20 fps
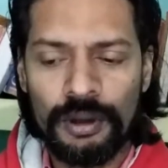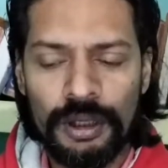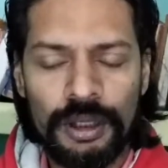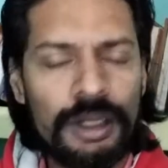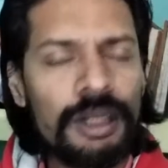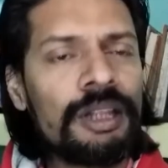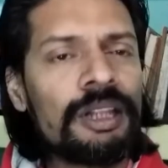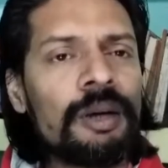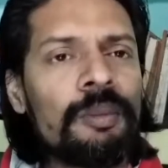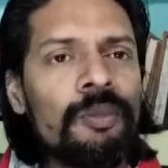
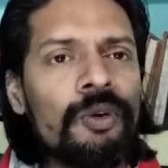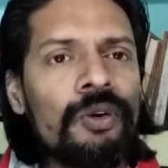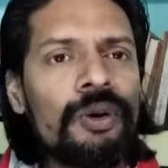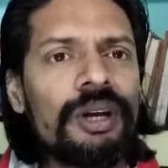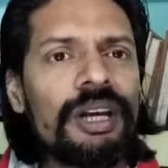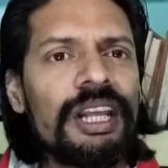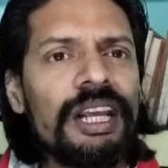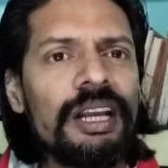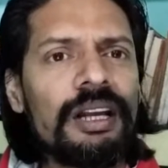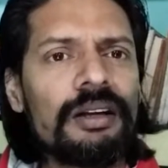In the
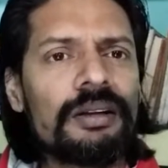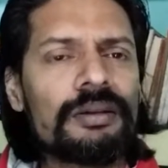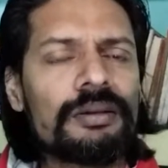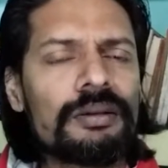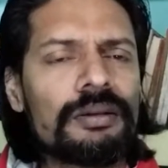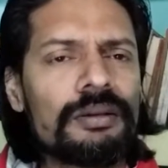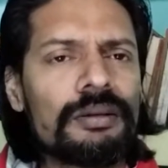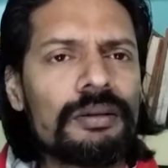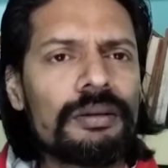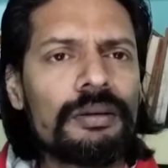morning,
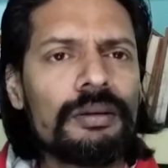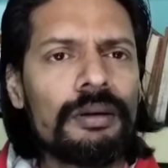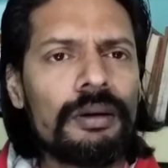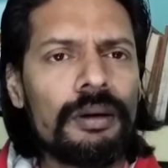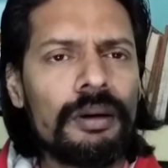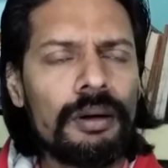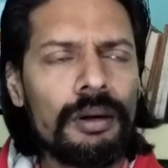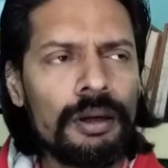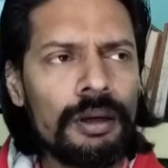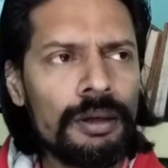
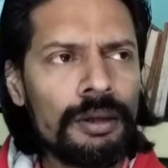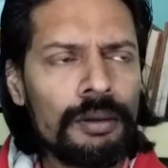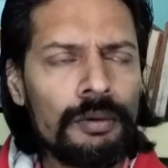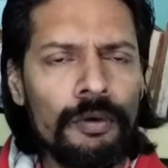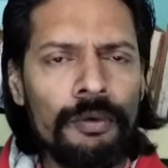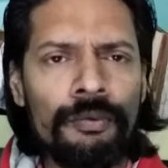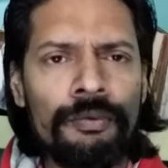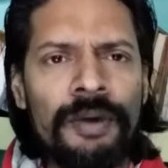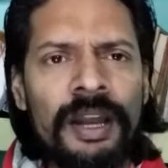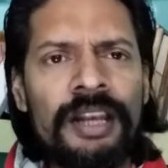
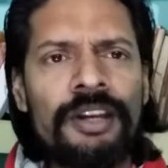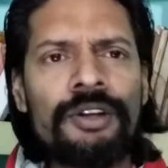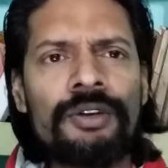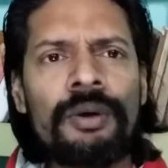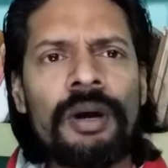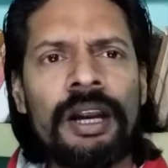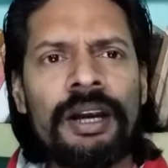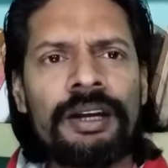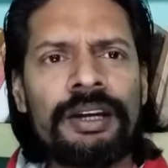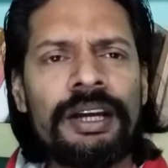when you
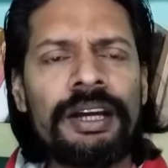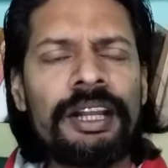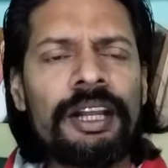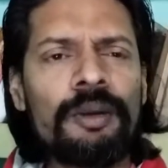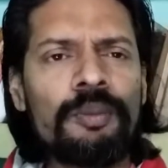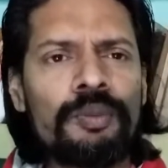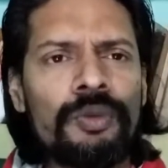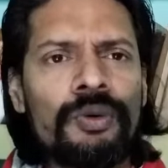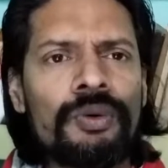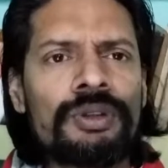are
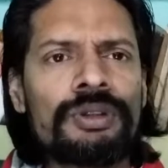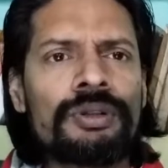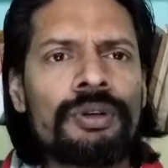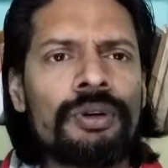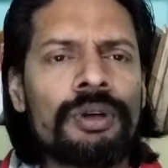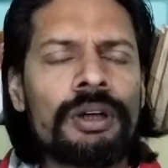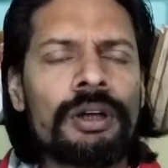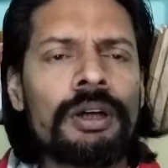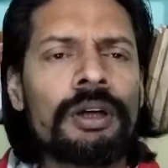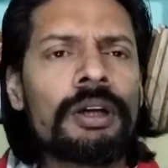reading books
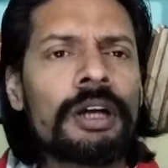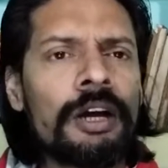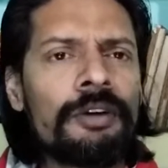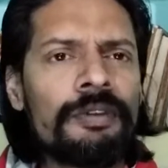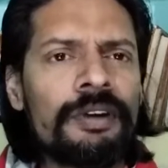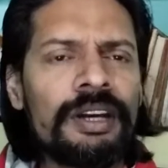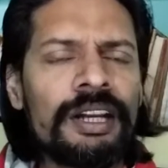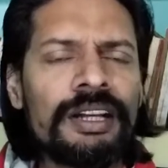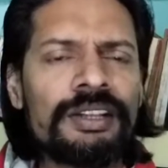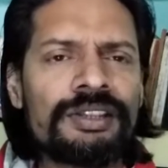or
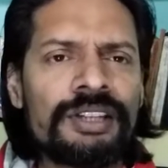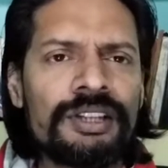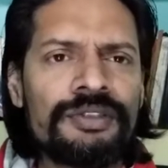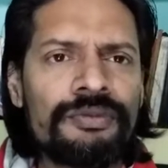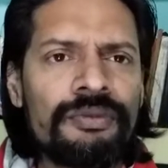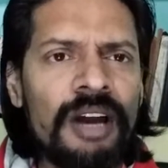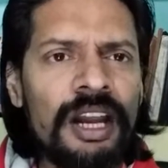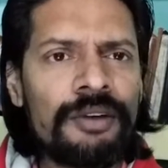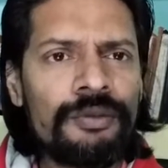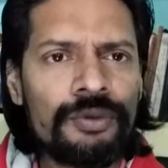covering just
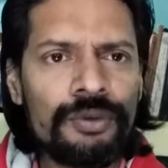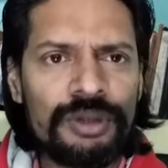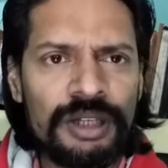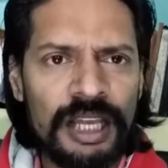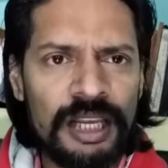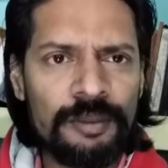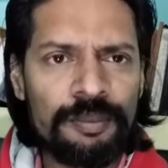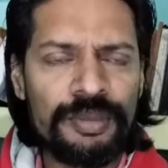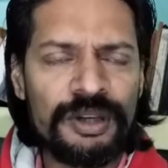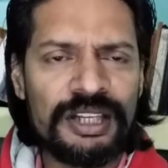5 to
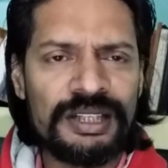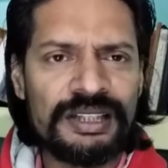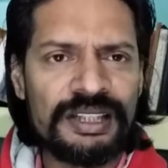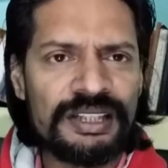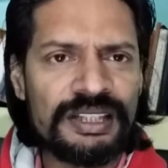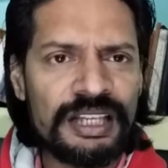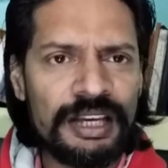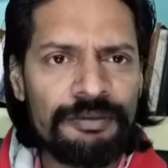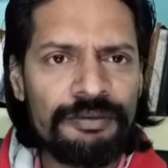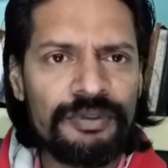10
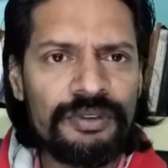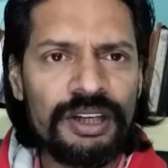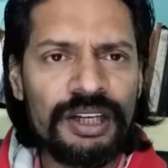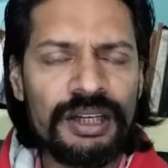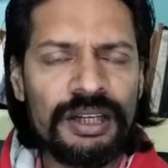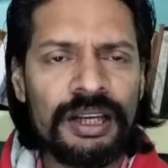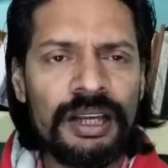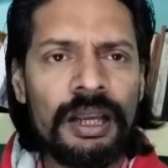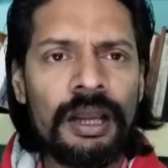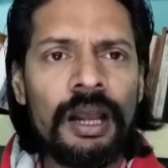pages every
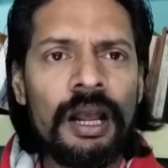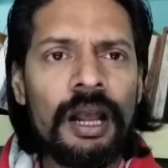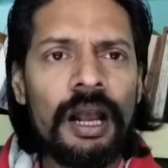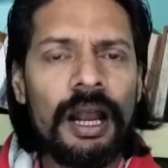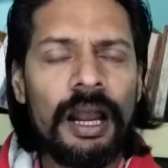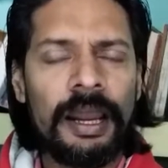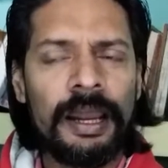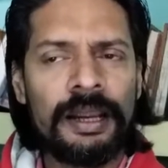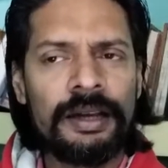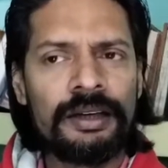day,
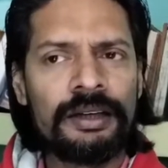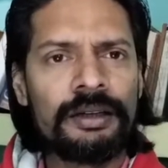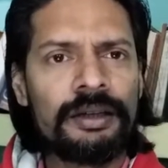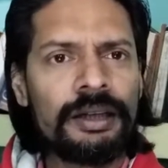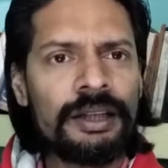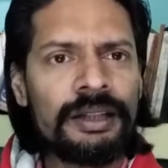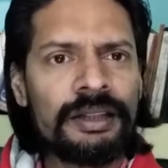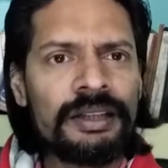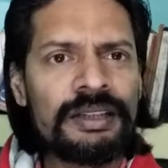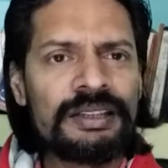and
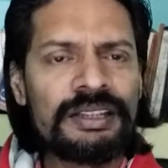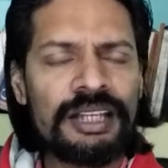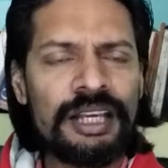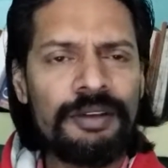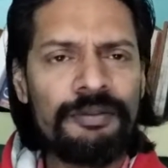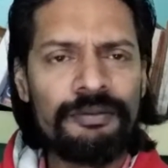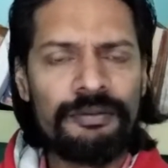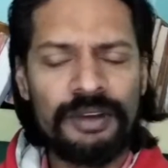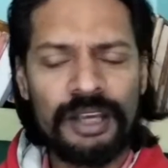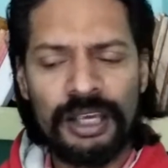in the
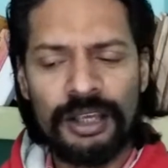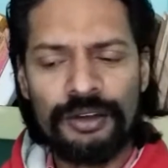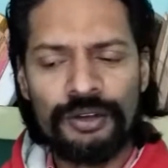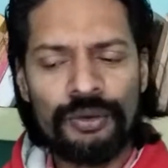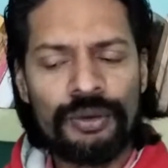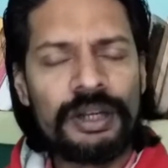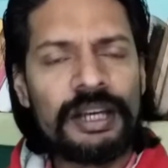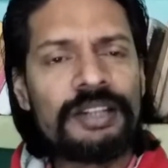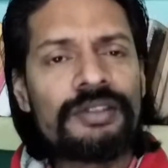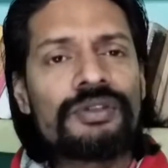same way you
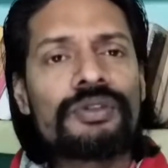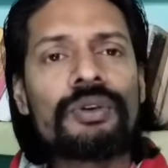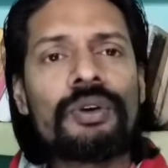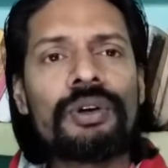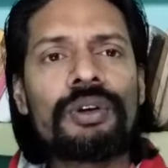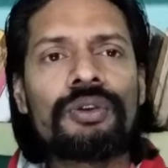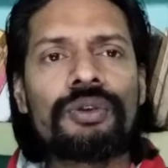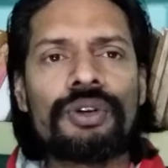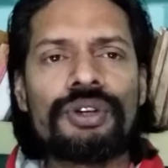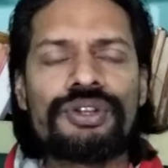can
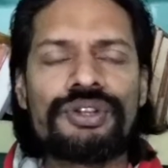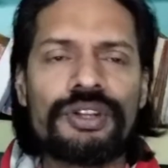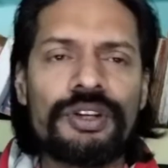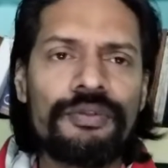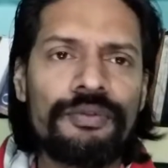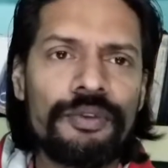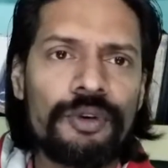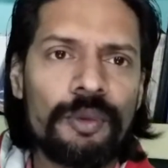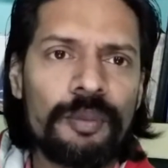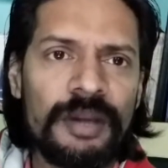solve question
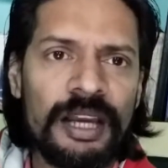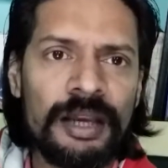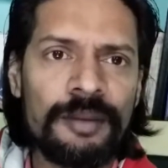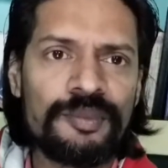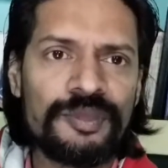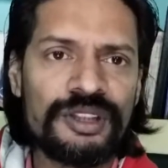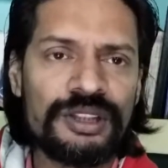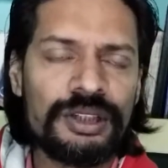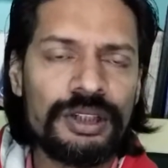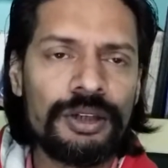from
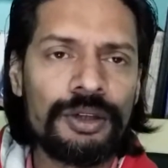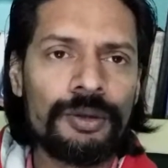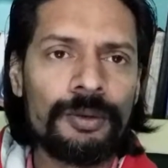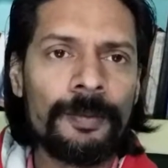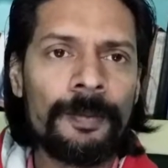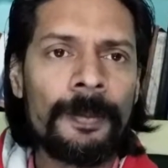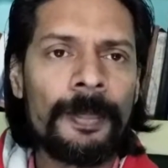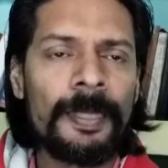MCQ.